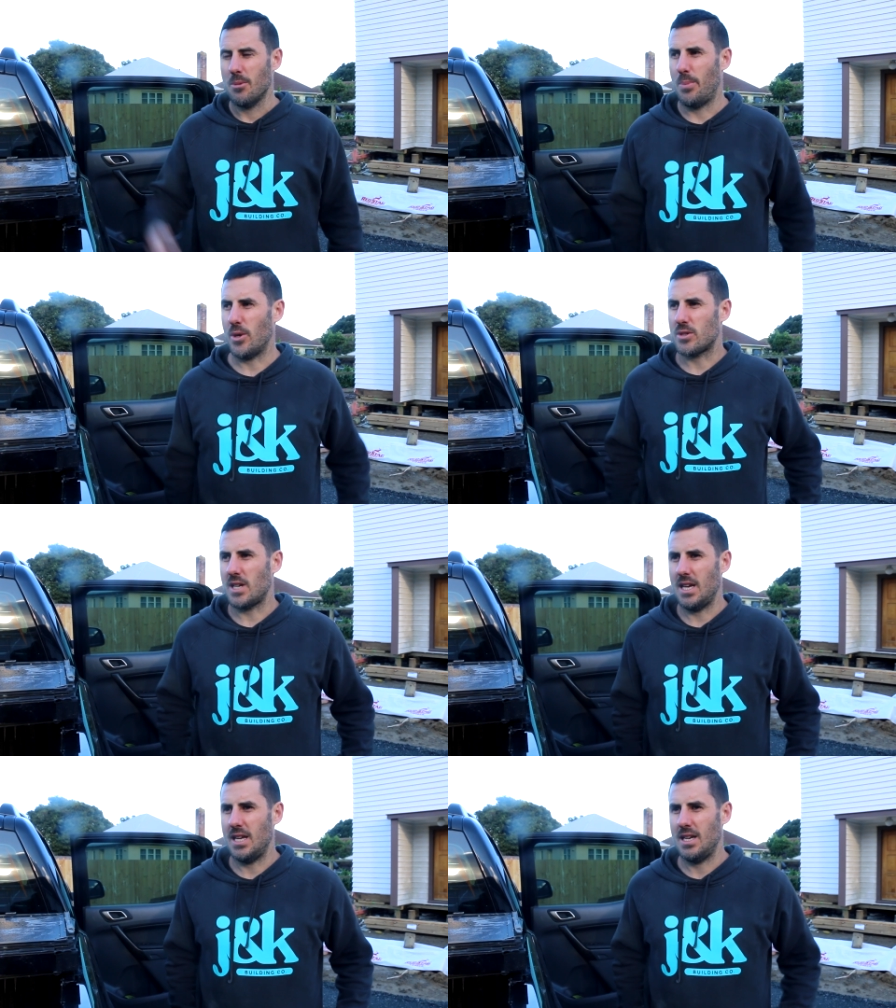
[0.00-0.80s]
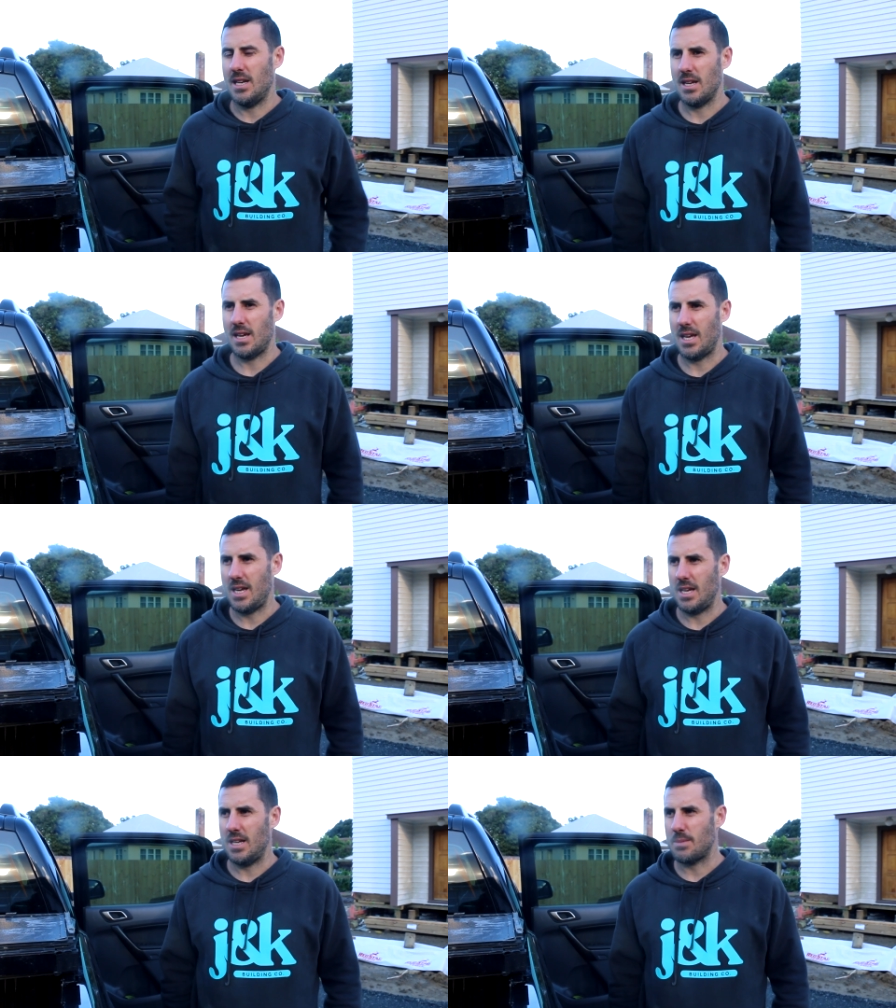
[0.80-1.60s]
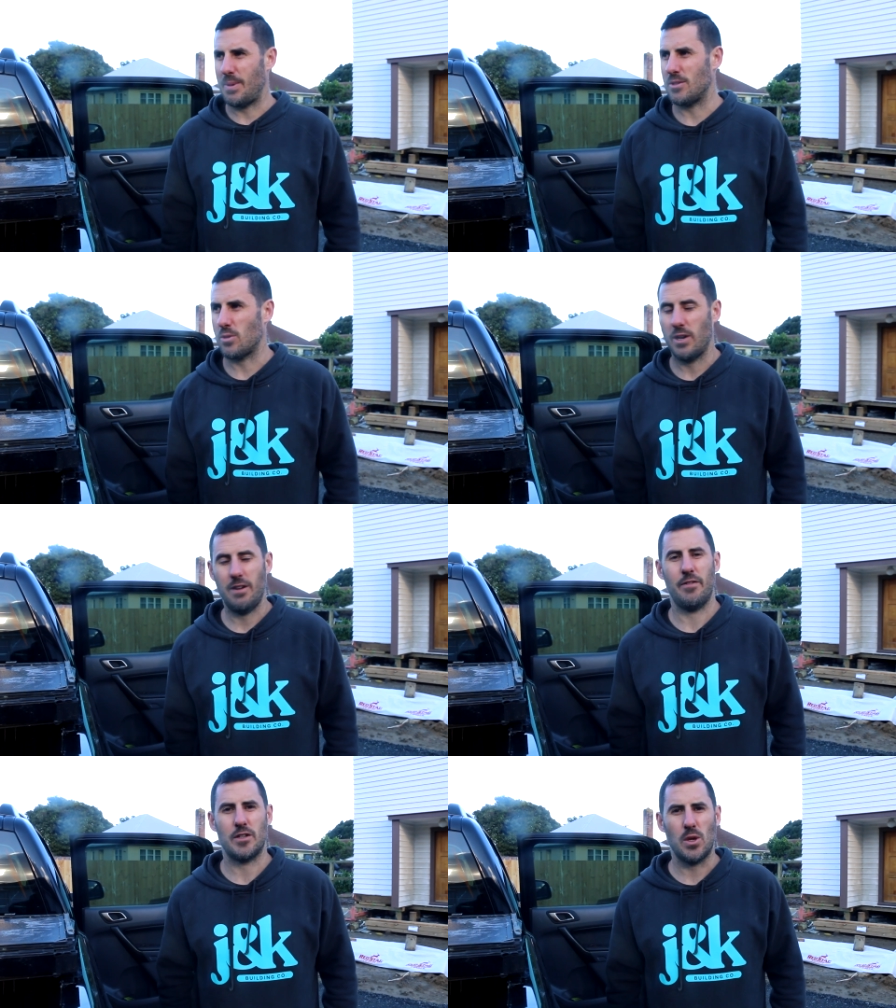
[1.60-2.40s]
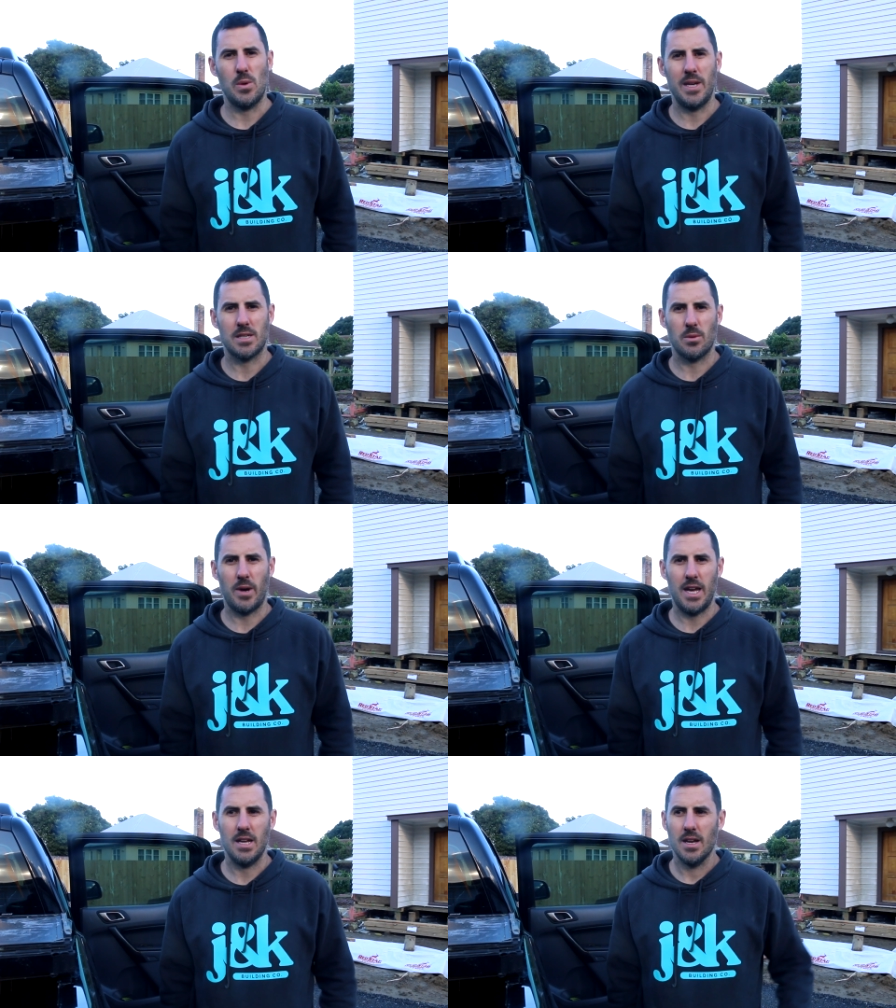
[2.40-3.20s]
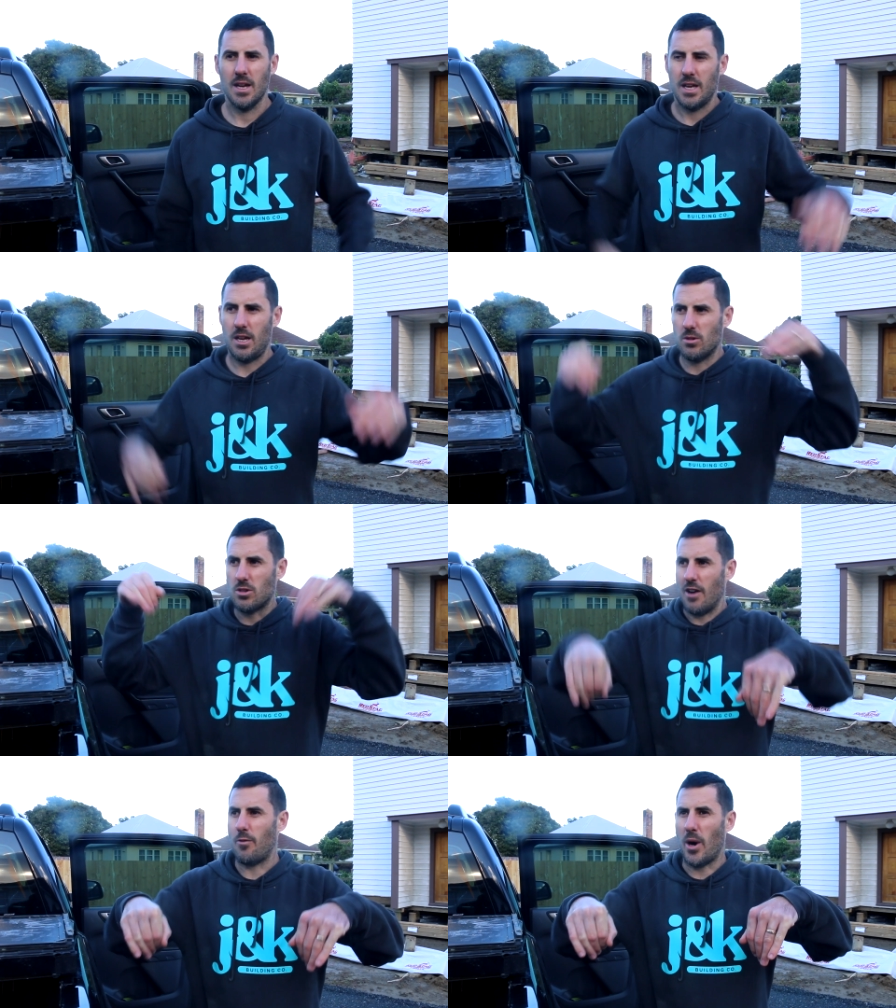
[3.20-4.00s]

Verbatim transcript: booked in, he's penciled in for two weeks away. He'll drive